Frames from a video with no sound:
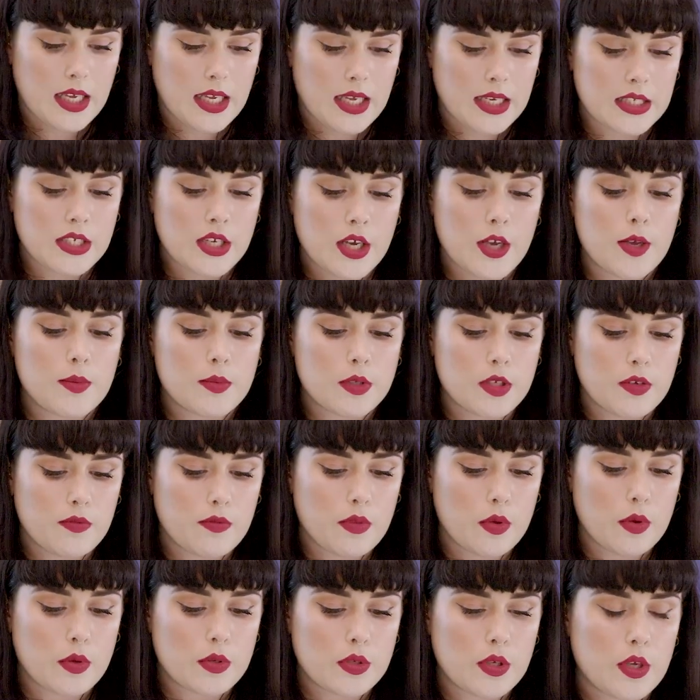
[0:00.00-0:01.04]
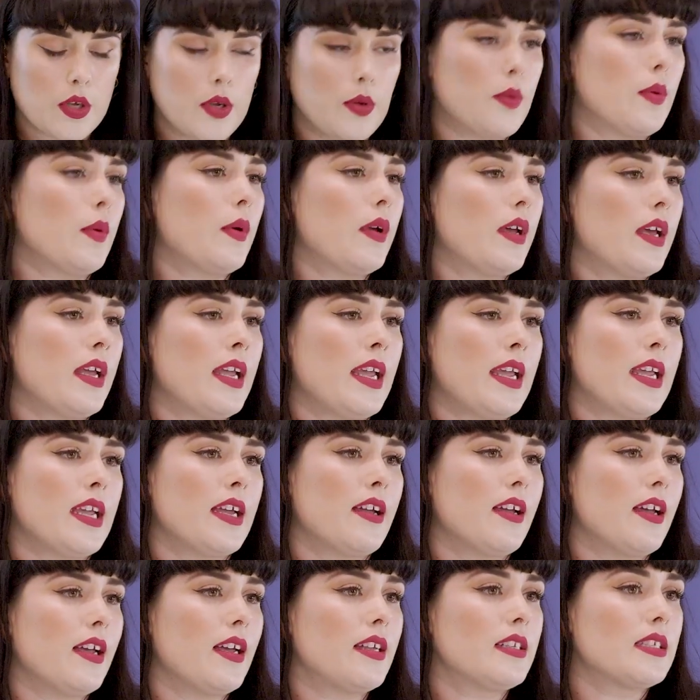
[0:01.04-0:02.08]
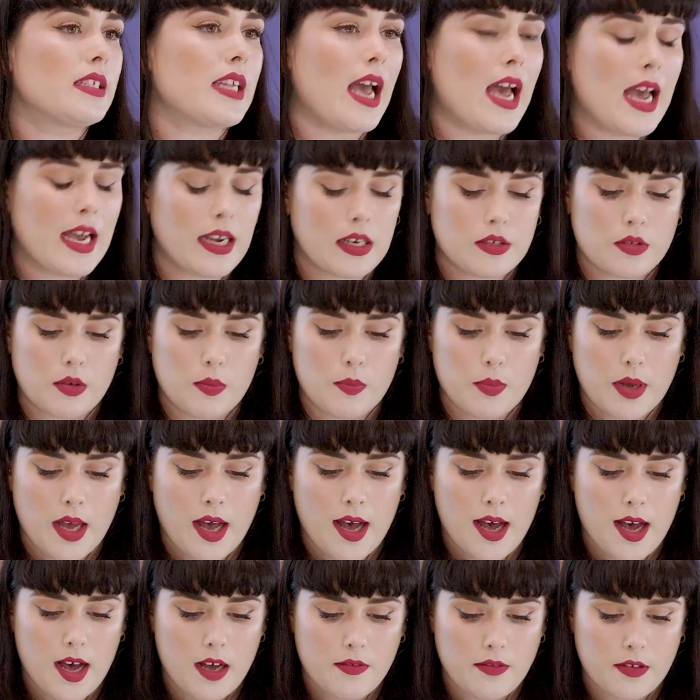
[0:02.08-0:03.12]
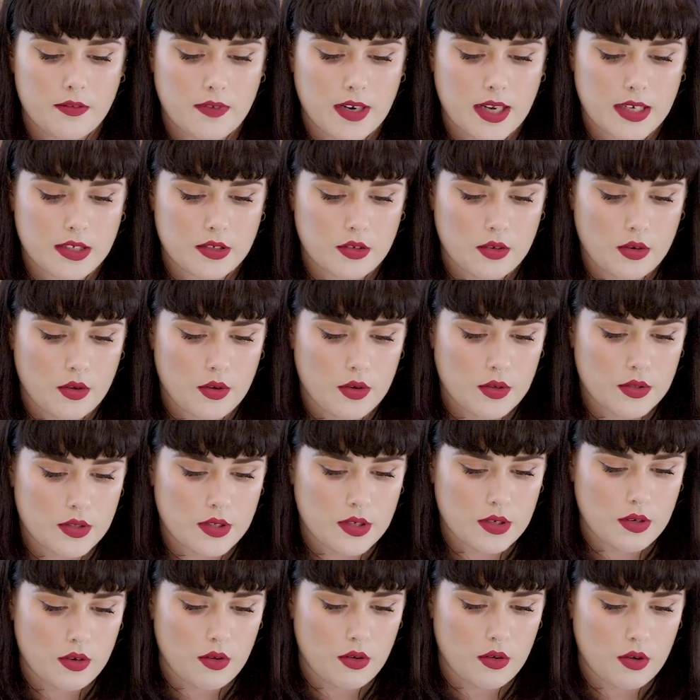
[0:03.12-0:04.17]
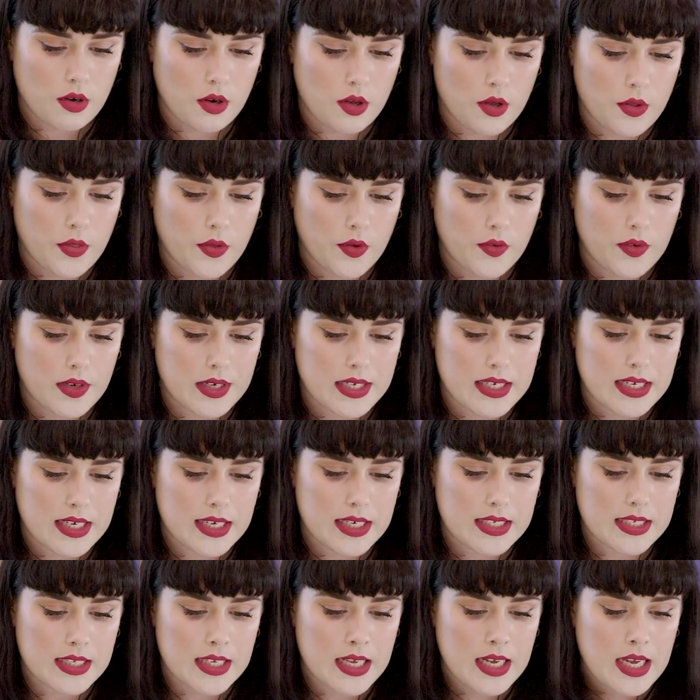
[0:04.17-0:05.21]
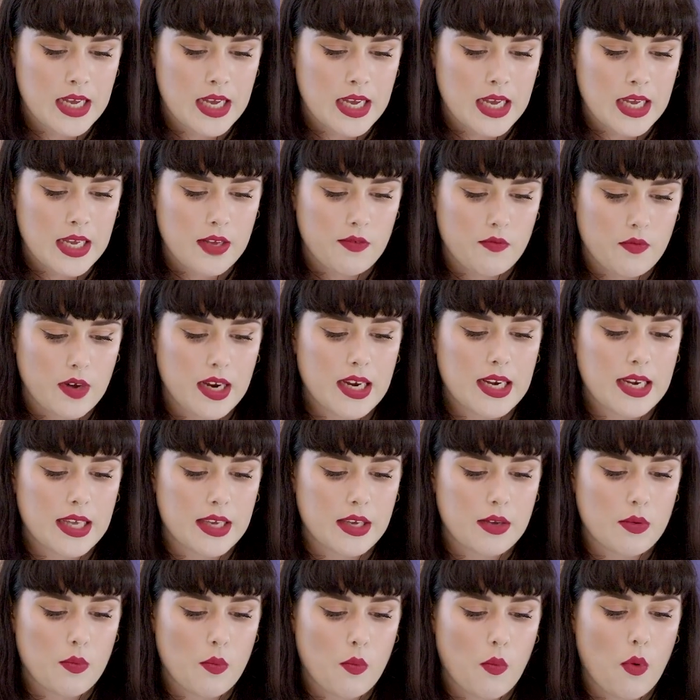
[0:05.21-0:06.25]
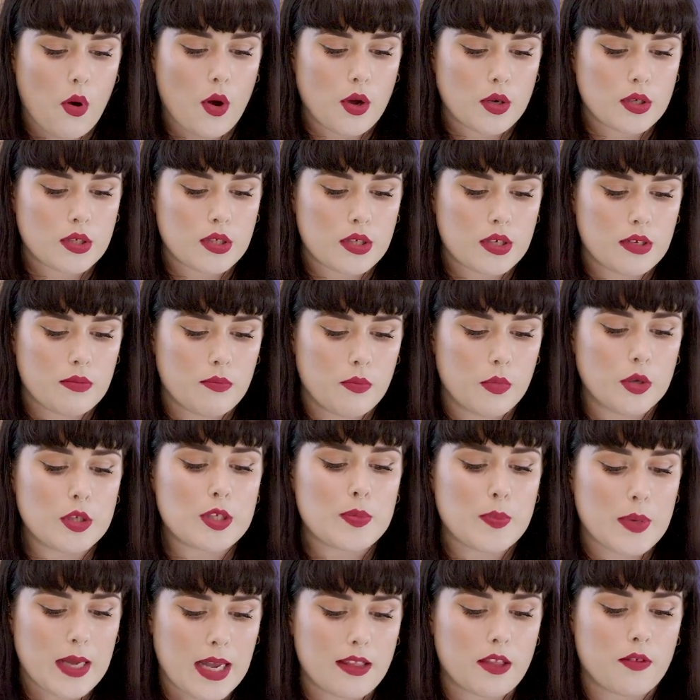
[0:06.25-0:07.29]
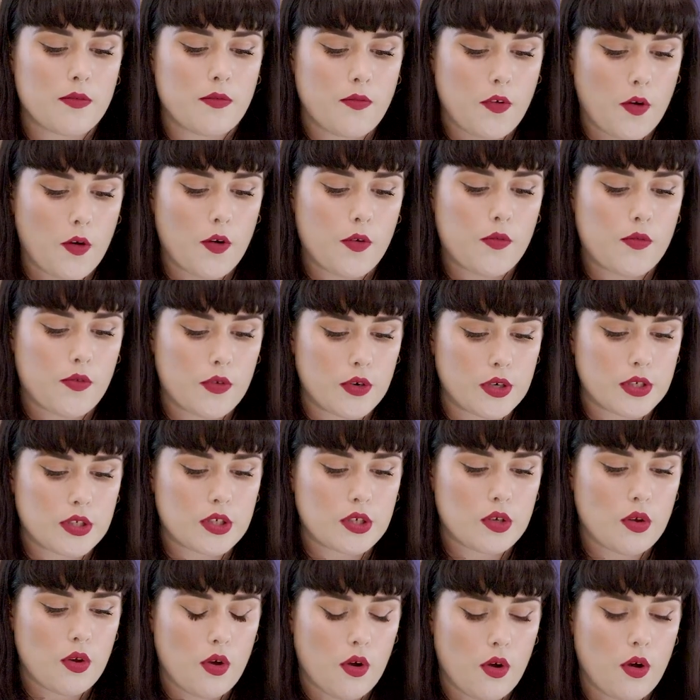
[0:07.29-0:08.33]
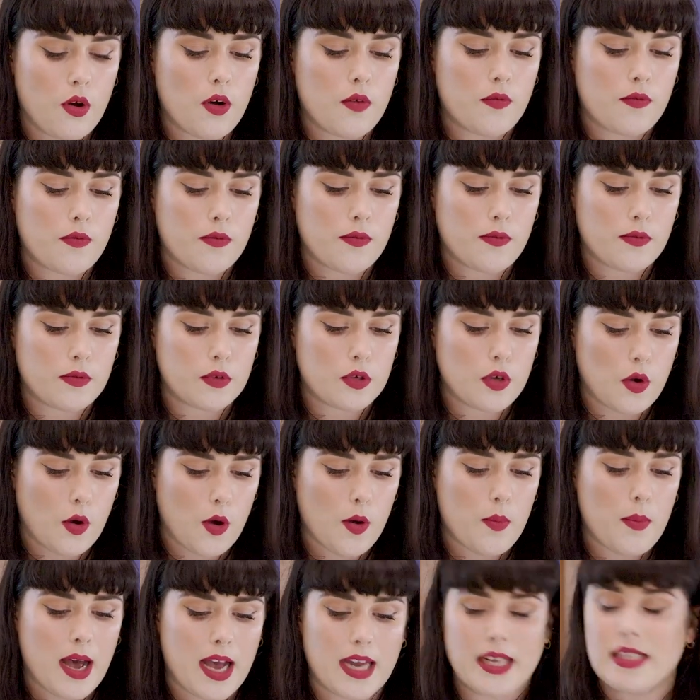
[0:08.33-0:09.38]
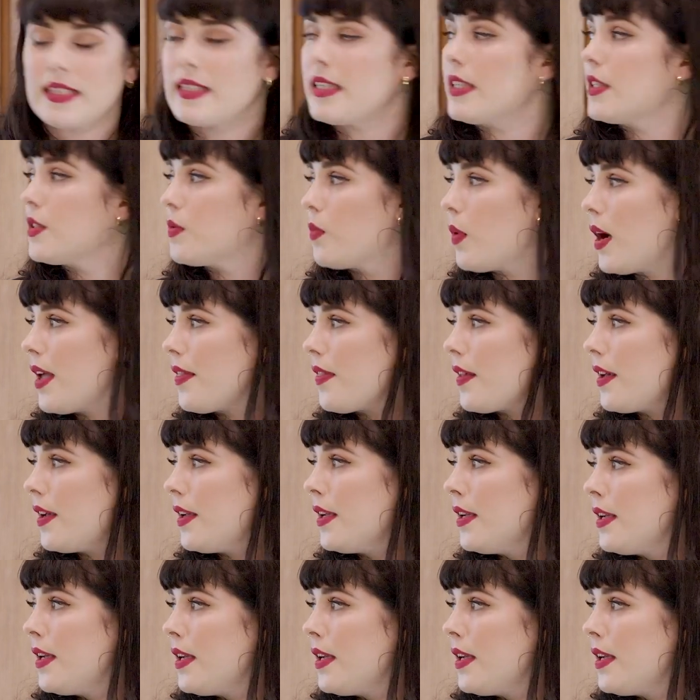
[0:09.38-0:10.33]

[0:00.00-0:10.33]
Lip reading: in terms of those who are here and act on behalf of landlords and local authorities, really what must be at the forefront of your mind is whether